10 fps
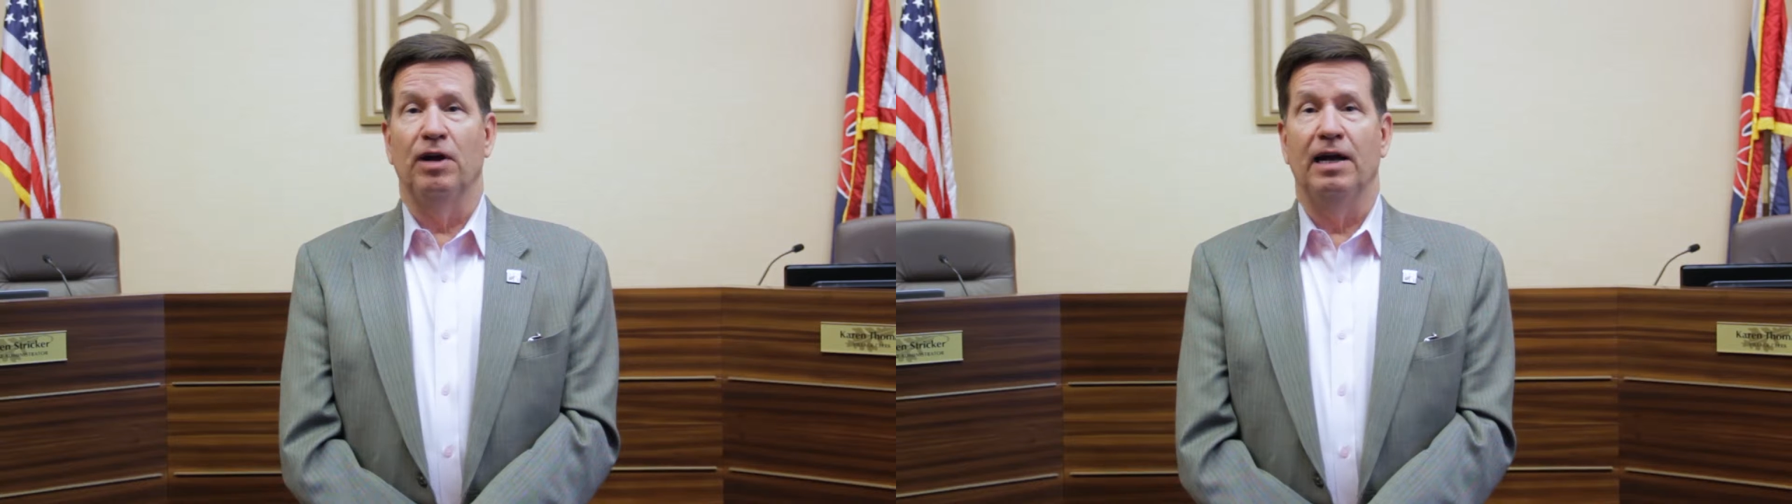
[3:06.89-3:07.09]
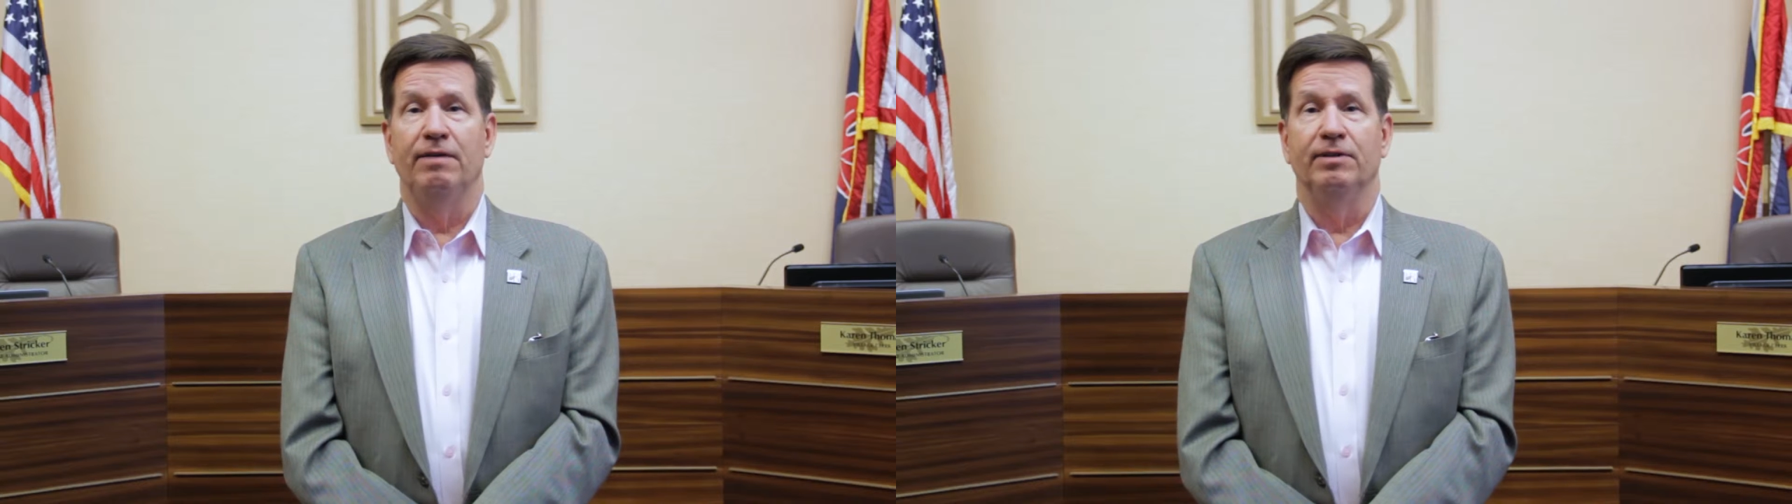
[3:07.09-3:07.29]

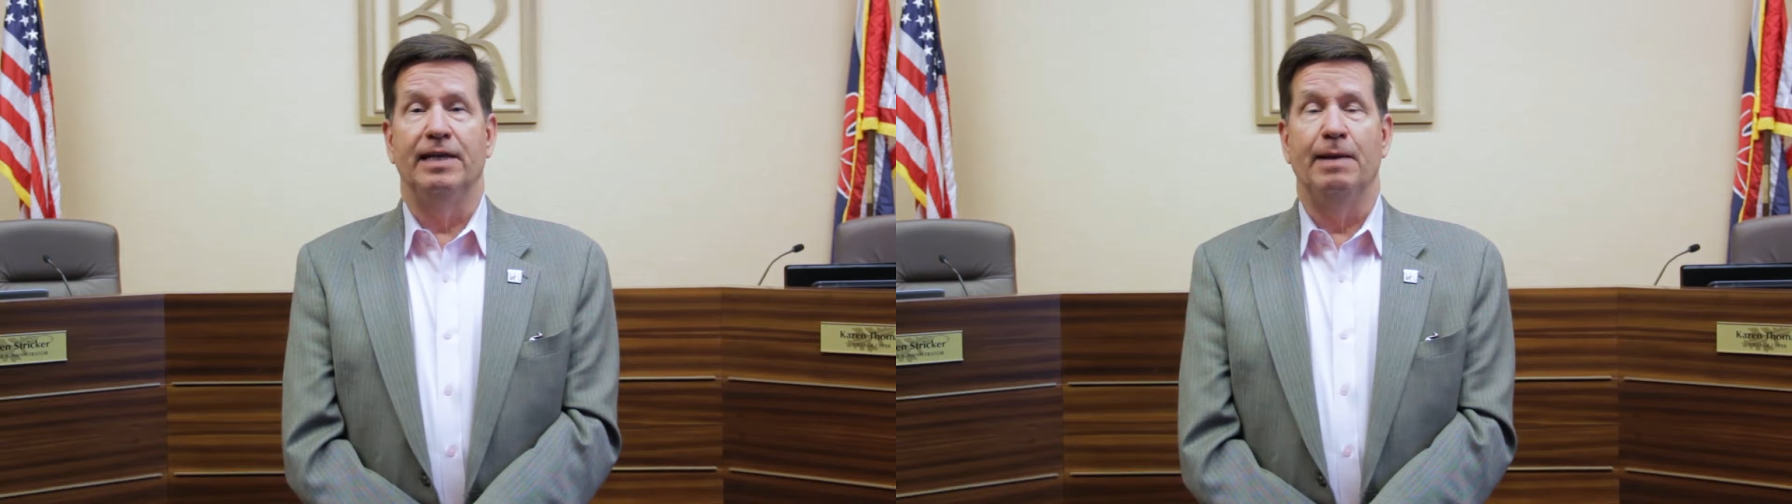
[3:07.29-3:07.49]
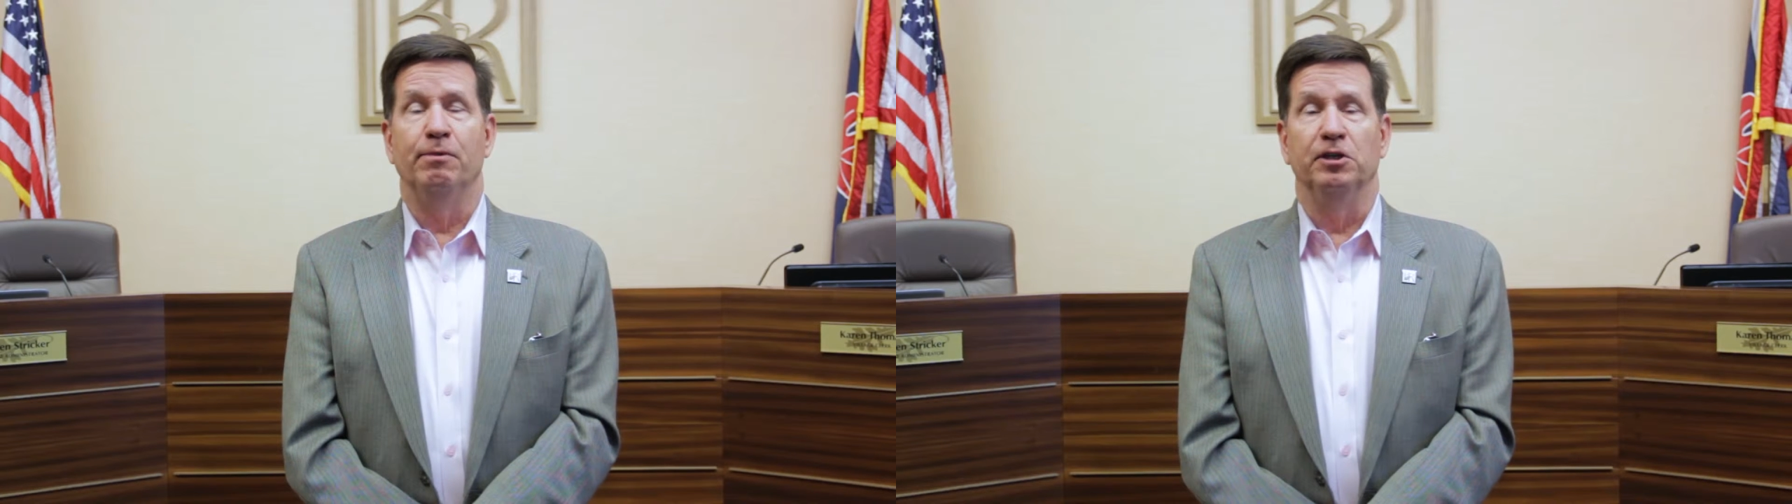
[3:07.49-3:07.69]
Drive in
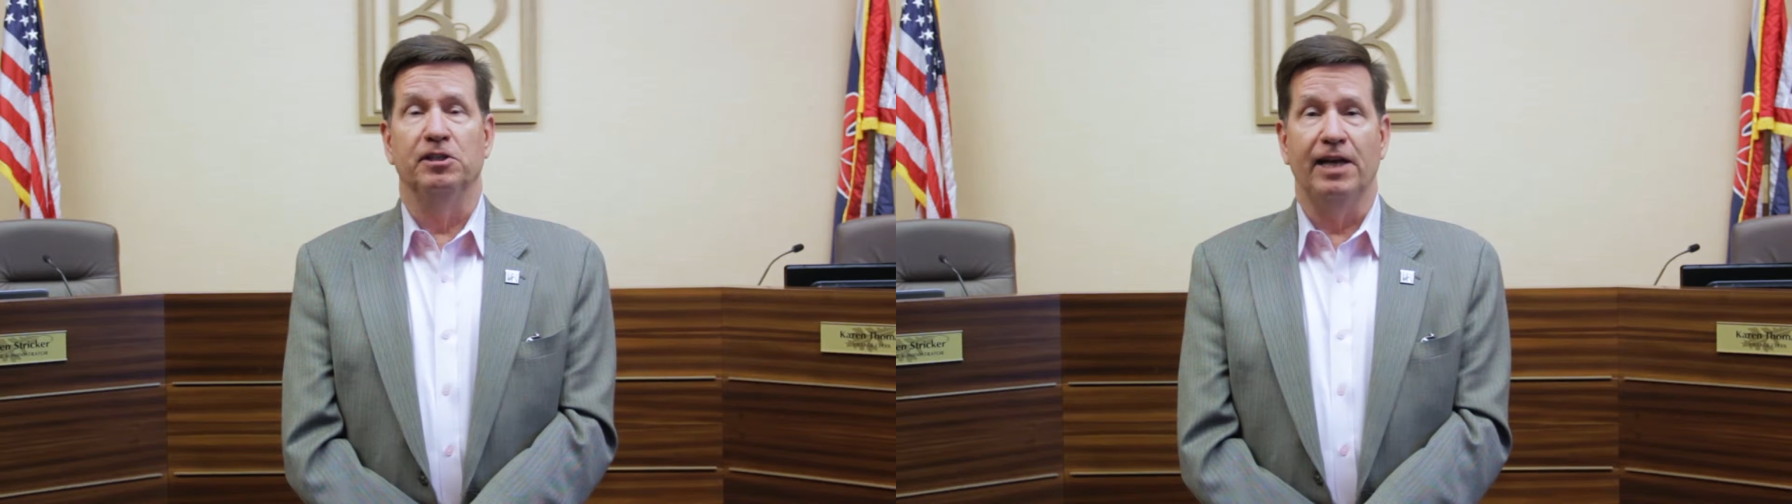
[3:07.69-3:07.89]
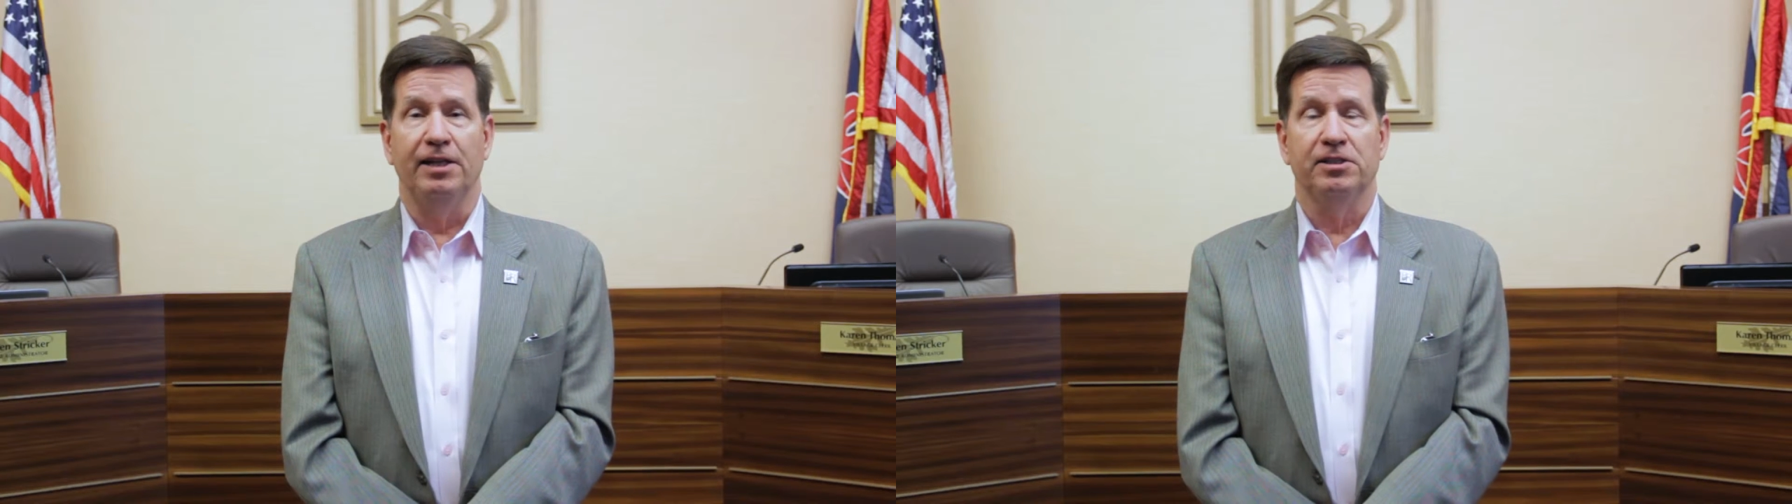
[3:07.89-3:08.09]
Cambridge
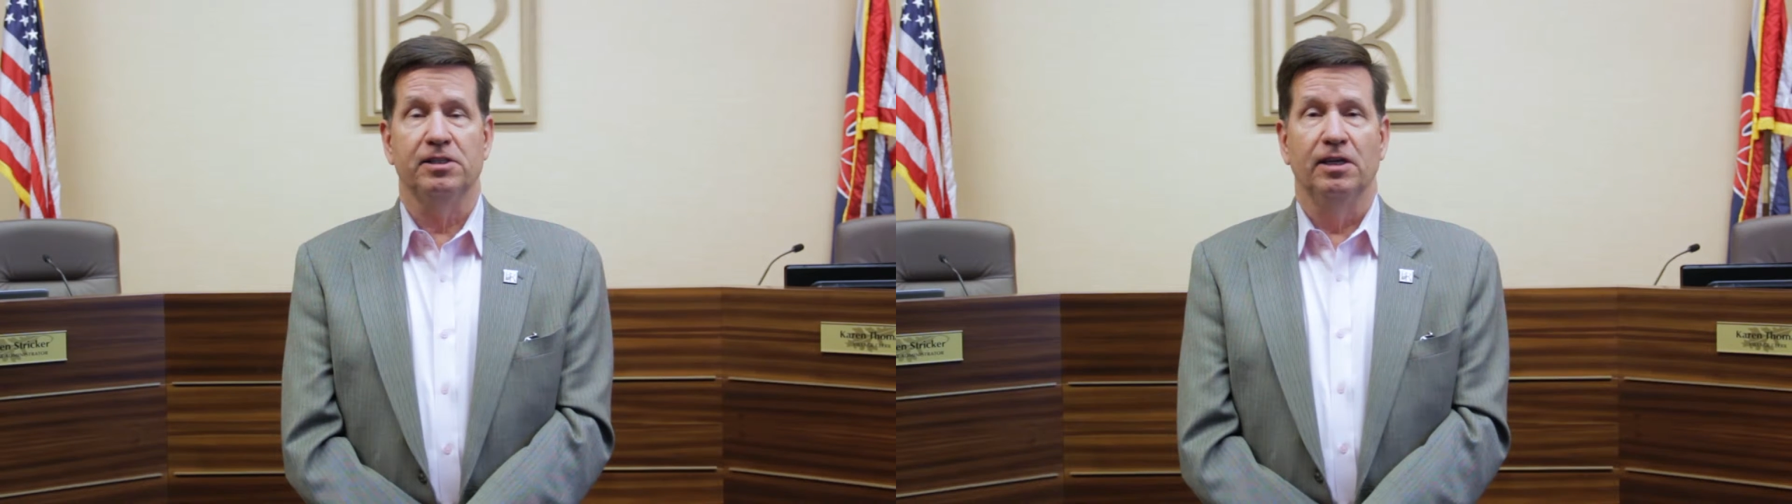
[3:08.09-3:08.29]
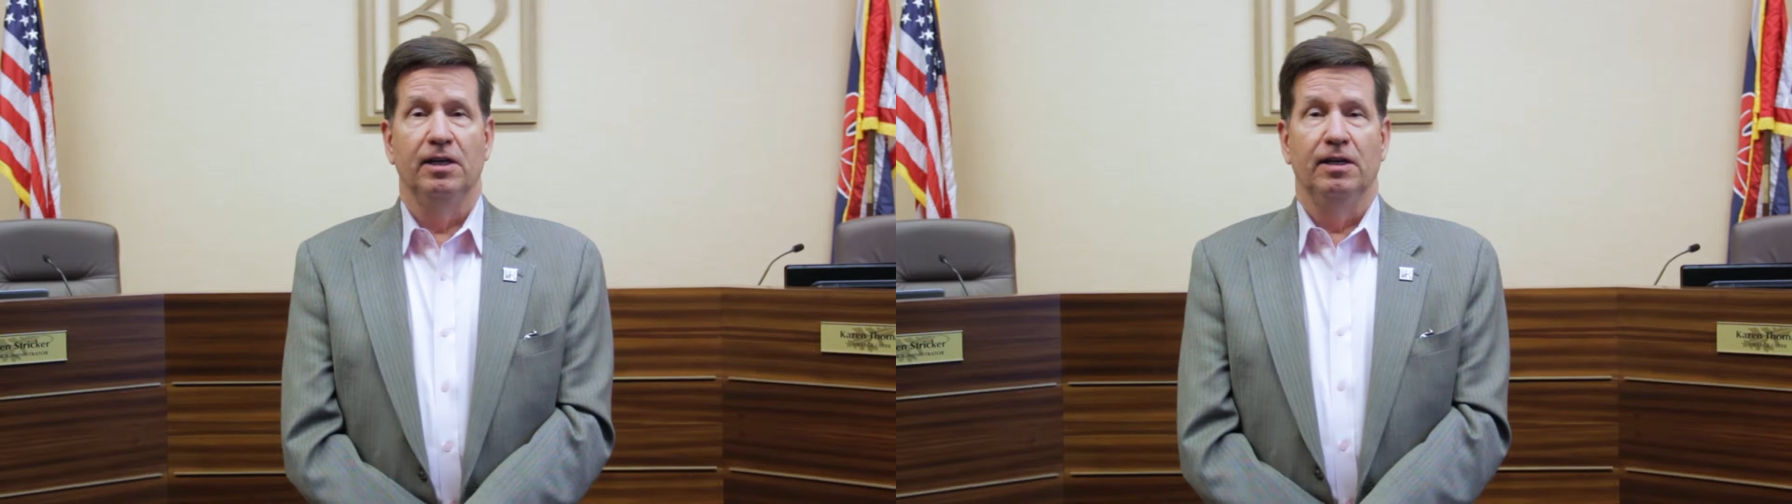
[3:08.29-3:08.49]
Estates.